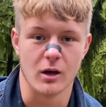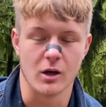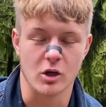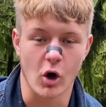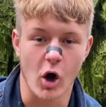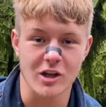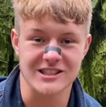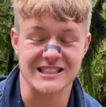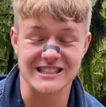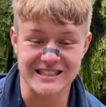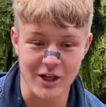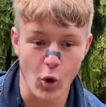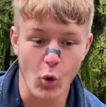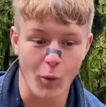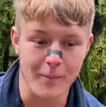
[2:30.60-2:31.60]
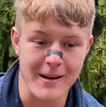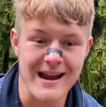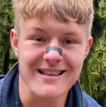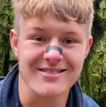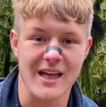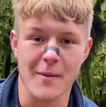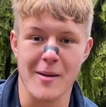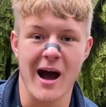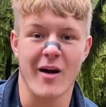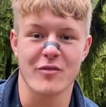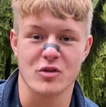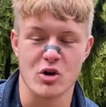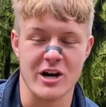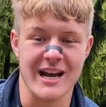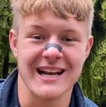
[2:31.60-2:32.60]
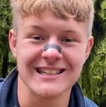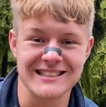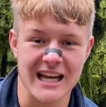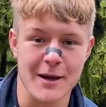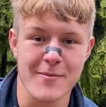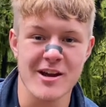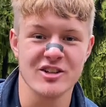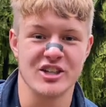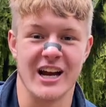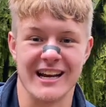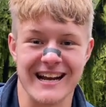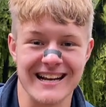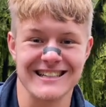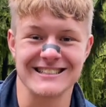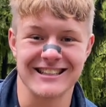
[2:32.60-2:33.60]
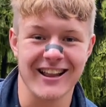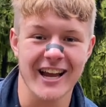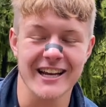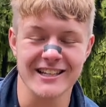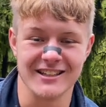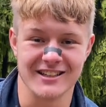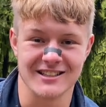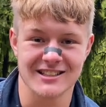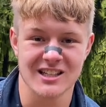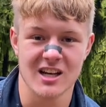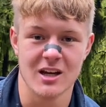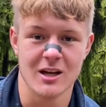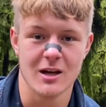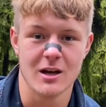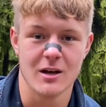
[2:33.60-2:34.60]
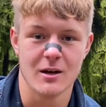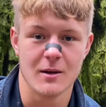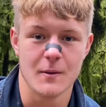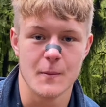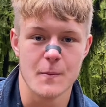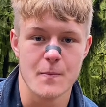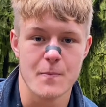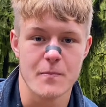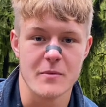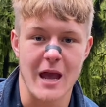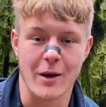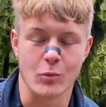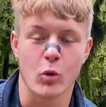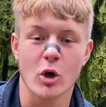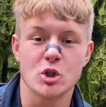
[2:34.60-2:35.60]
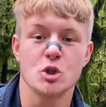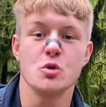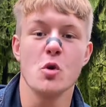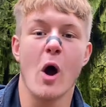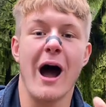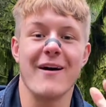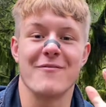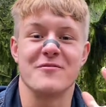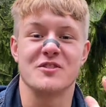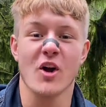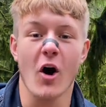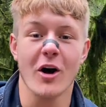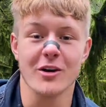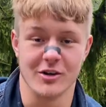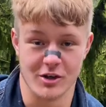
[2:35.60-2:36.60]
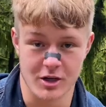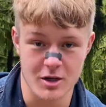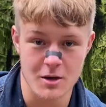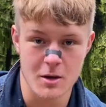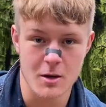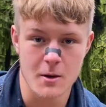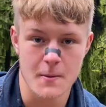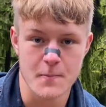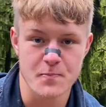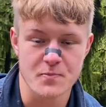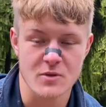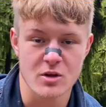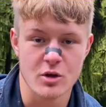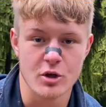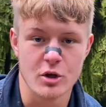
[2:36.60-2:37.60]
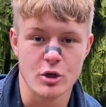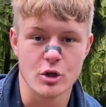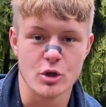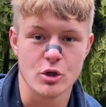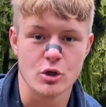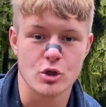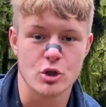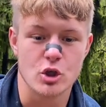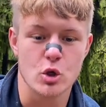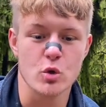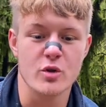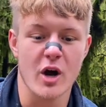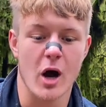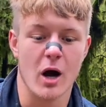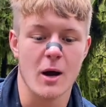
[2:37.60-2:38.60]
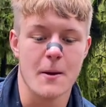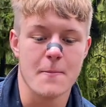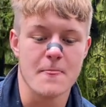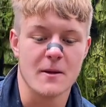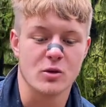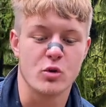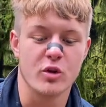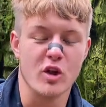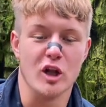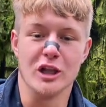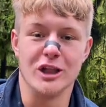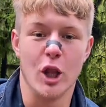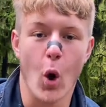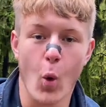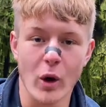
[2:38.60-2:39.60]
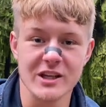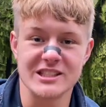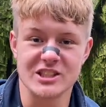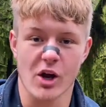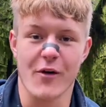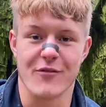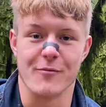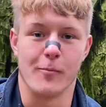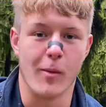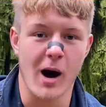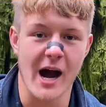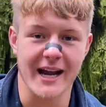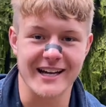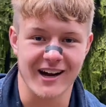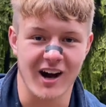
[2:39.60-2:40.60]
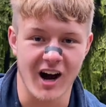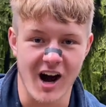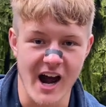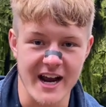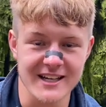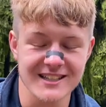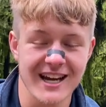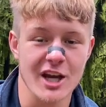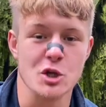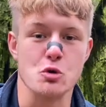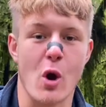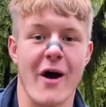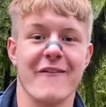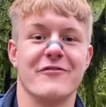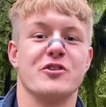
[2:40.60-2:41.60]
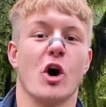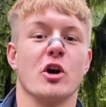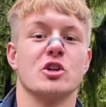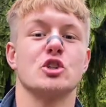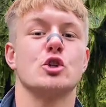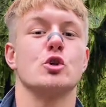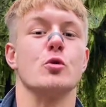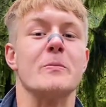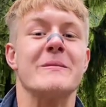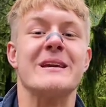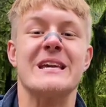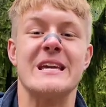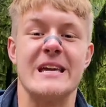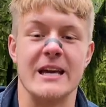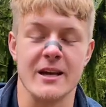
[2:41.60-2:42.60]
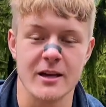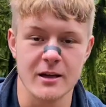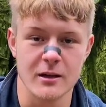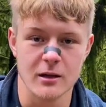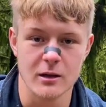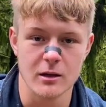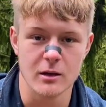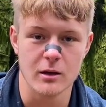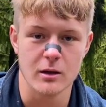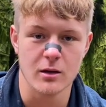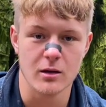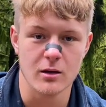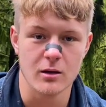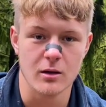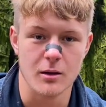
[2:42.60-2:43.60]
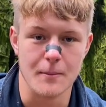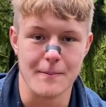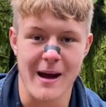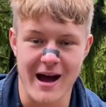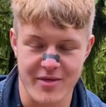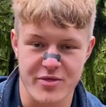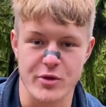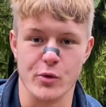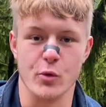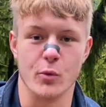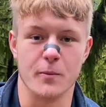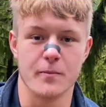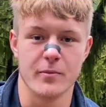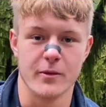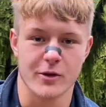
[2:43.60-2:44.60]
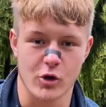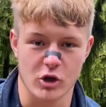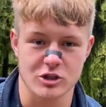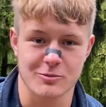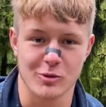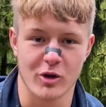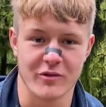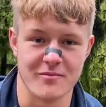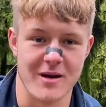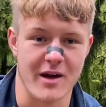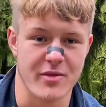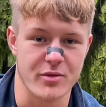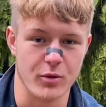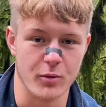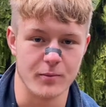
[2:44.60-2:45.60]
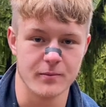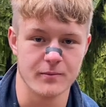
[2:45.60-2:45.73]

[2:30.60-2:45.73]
God still made them after His image and His likeness. And what you have done to the lowest of my kind, you have done to me. Matthew, Gospel of Matthew.